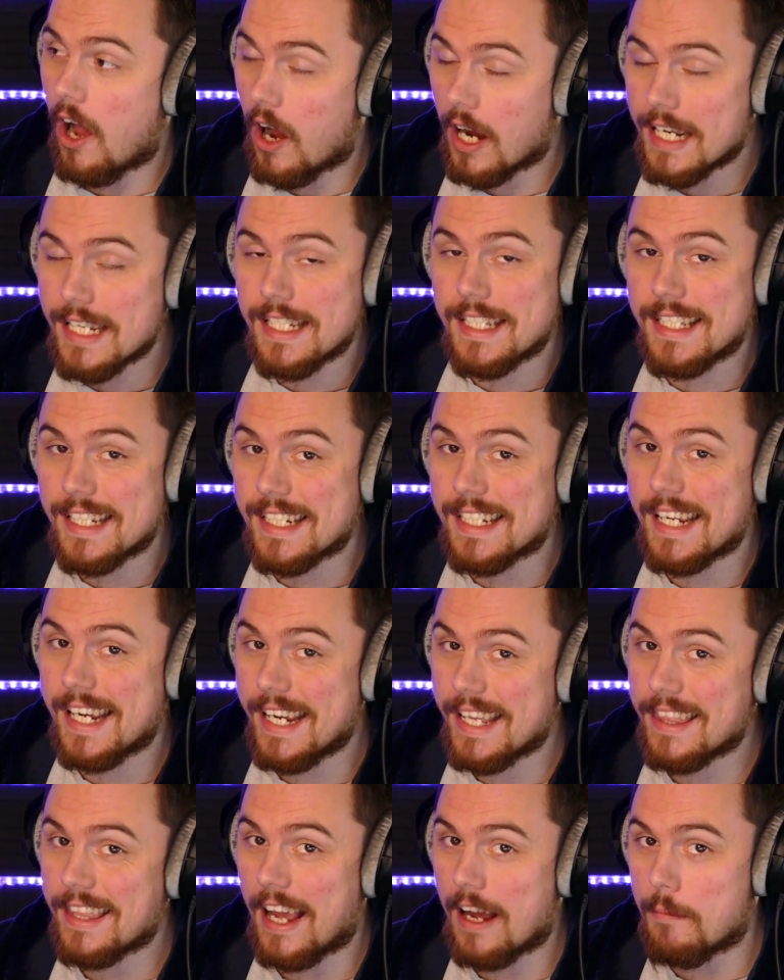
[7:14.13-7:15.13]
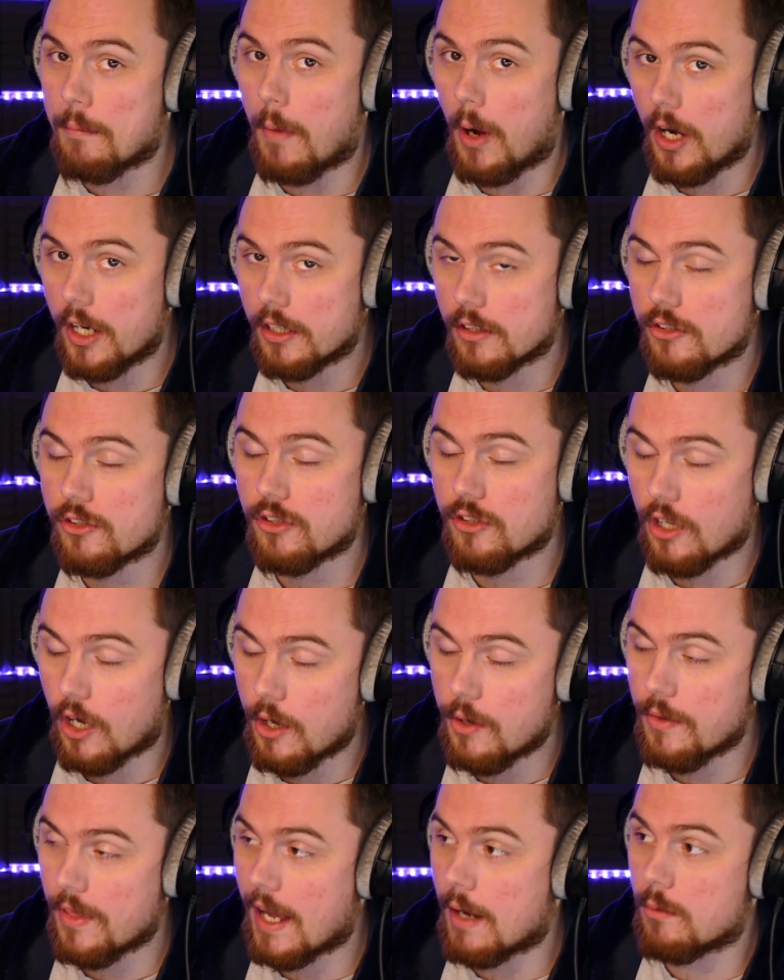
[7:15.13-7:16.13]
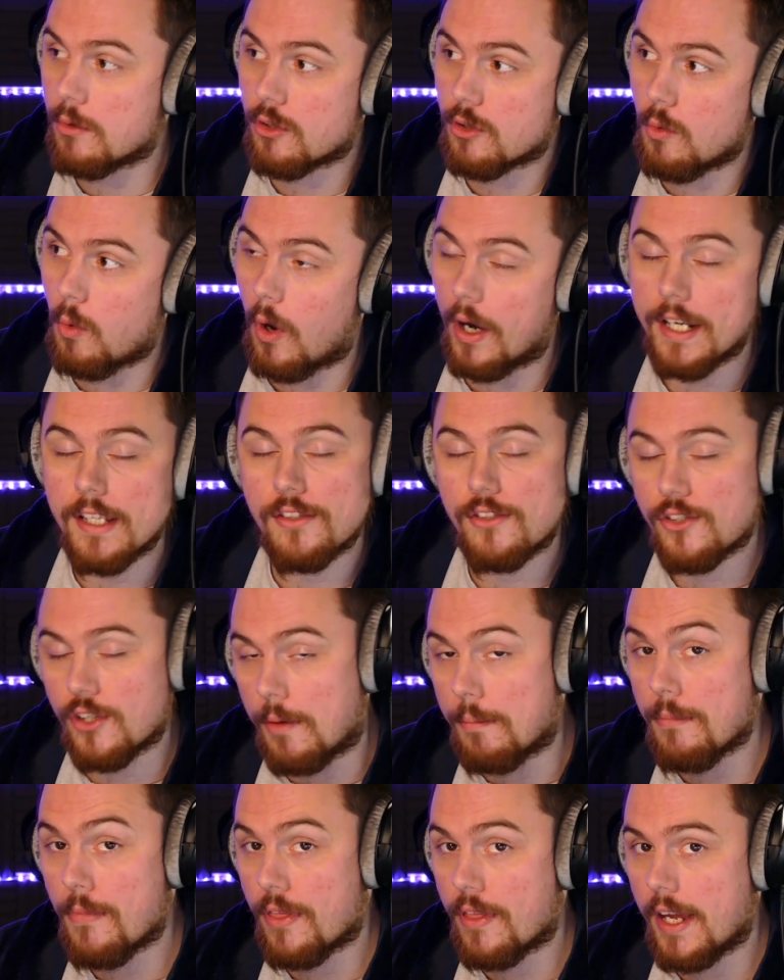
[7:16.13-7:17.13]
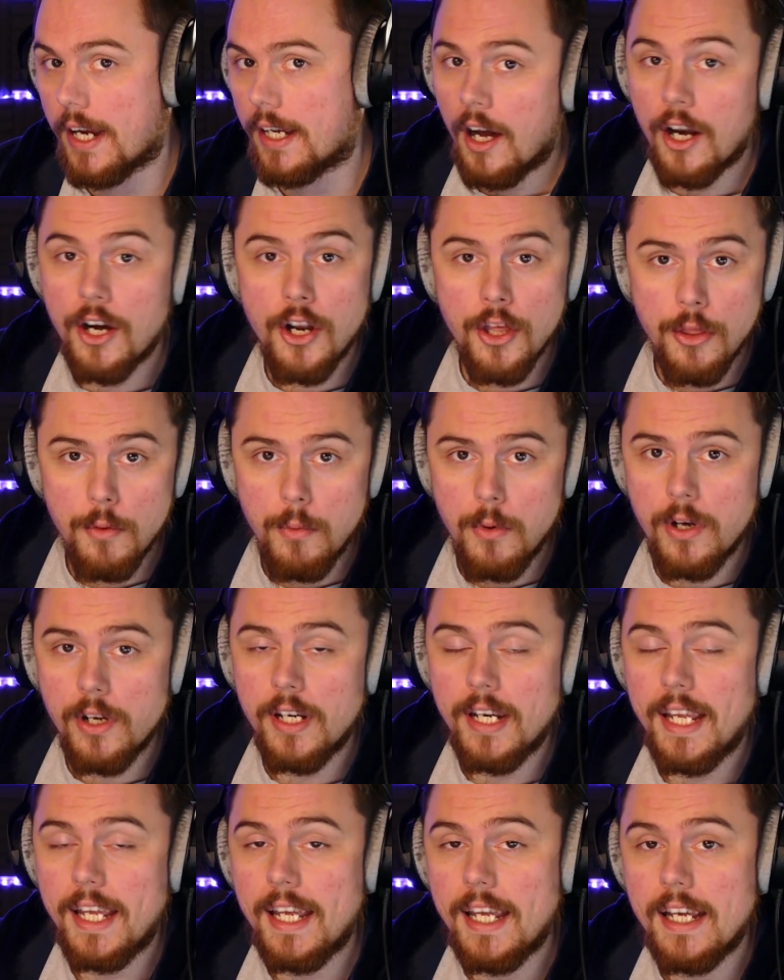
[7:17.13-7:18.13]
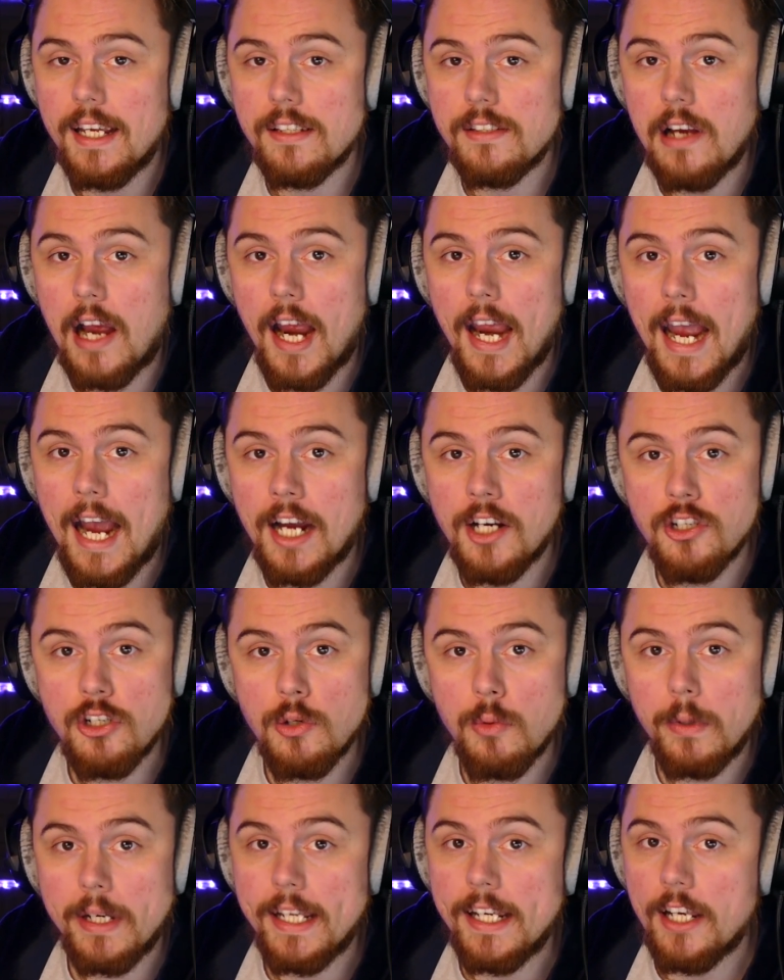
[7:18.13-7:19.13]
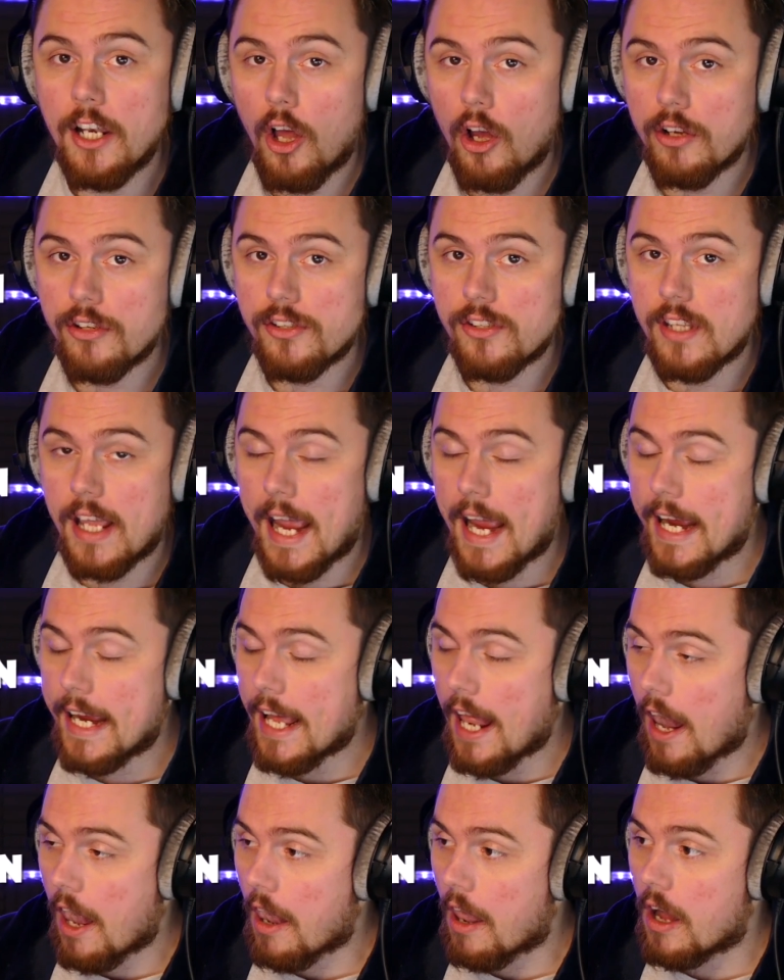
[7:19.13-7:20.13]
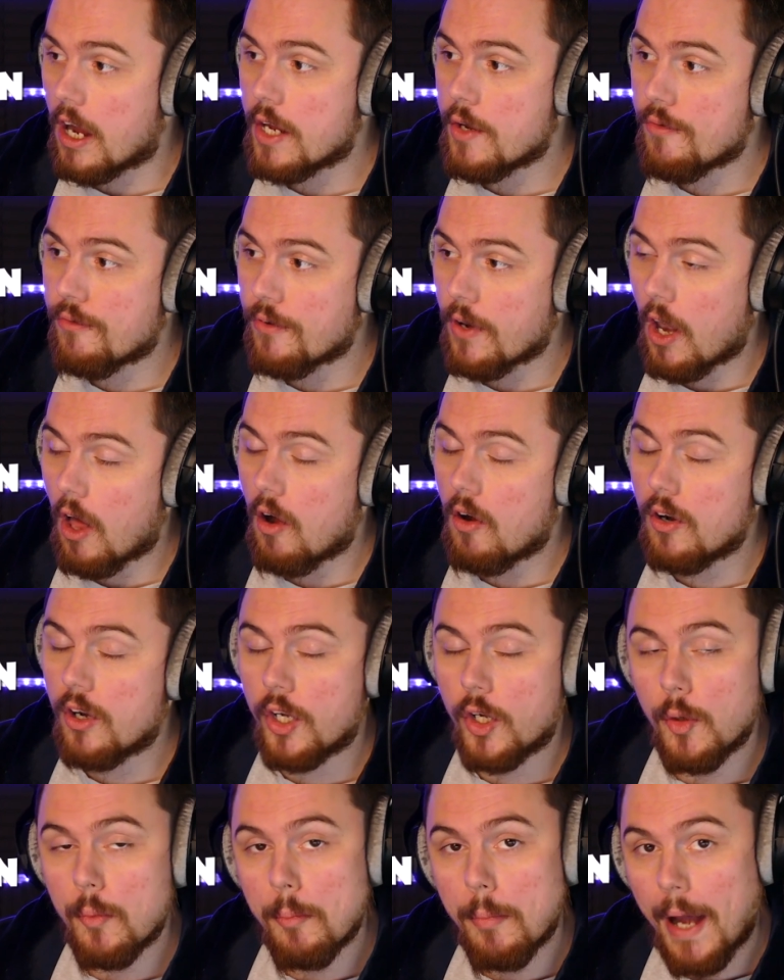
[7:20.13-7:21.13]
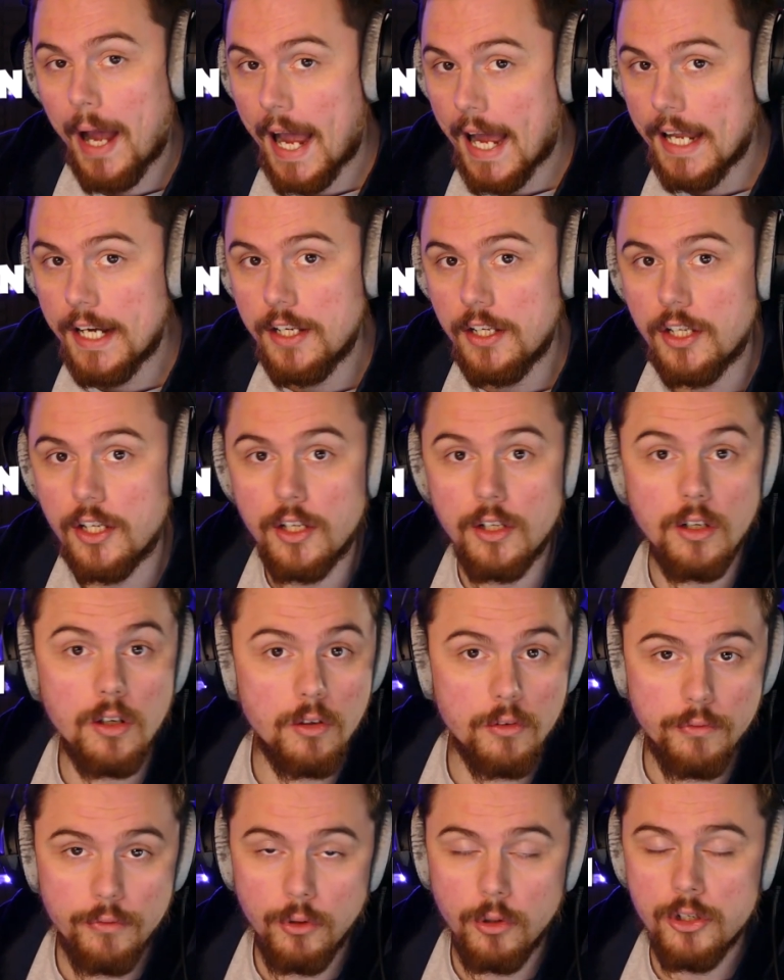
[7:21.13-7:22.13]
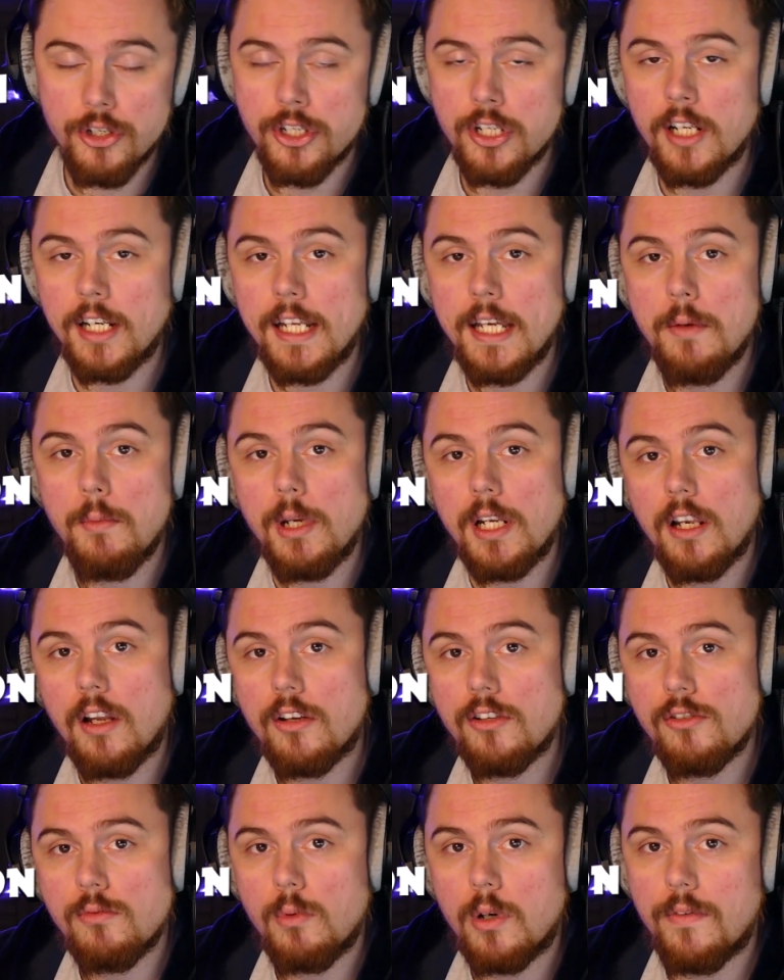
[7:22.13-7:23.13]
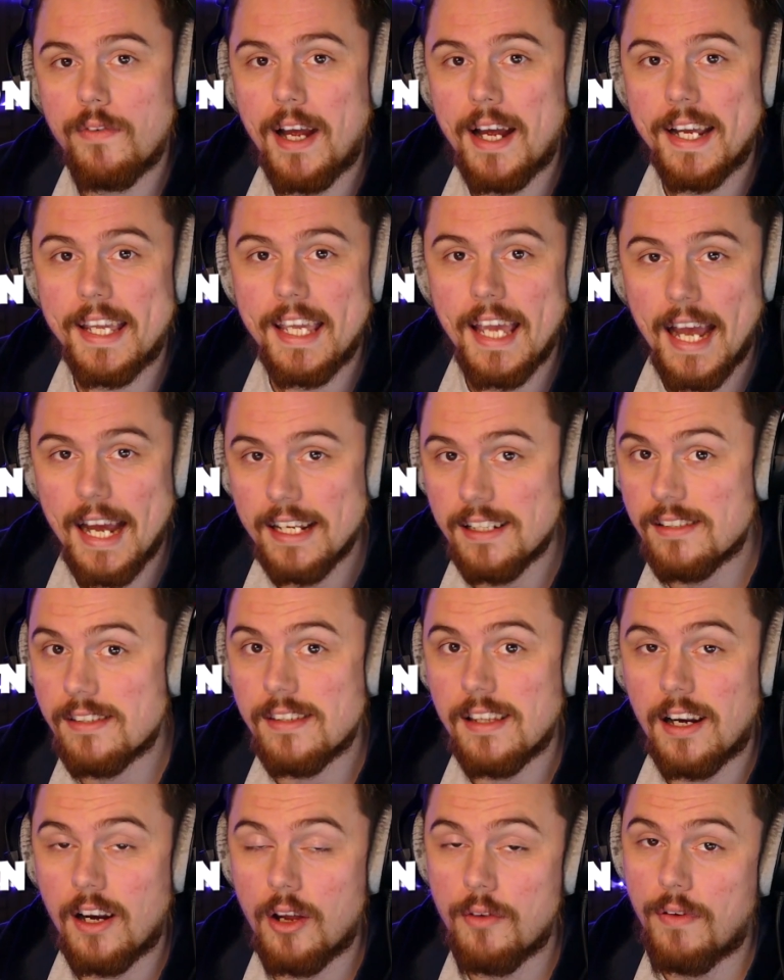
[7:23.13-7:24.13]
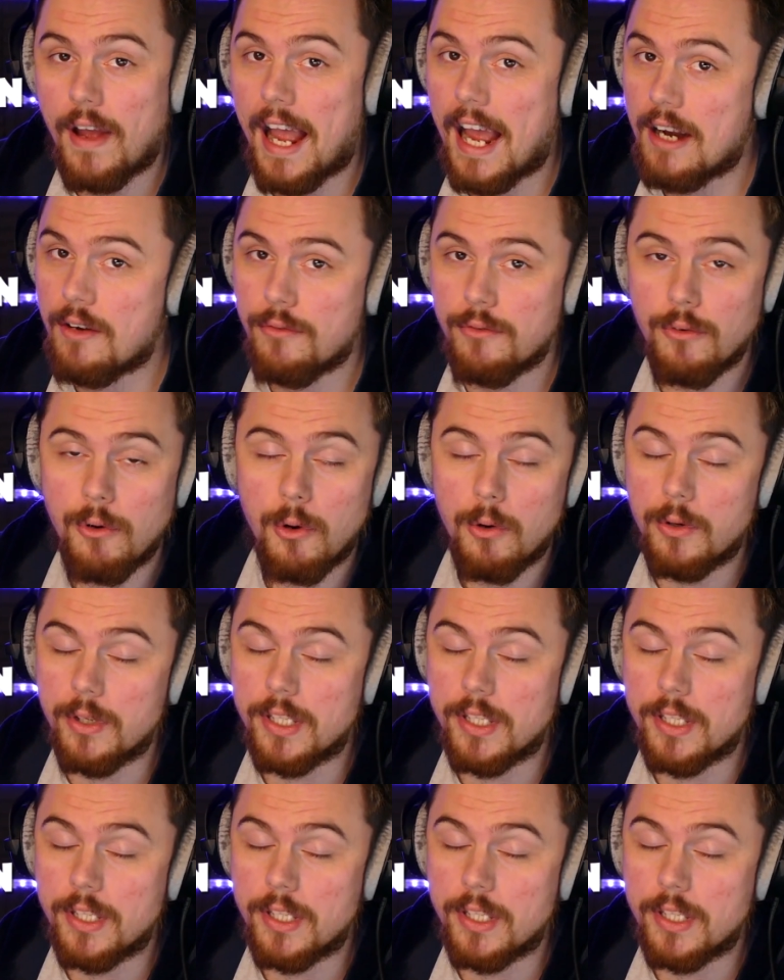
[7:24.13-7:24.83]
I did hit that milestone. That was quite something. Another one is I actually lost a lifelong companion. Unfortunately, we lost one of our cats that I've had for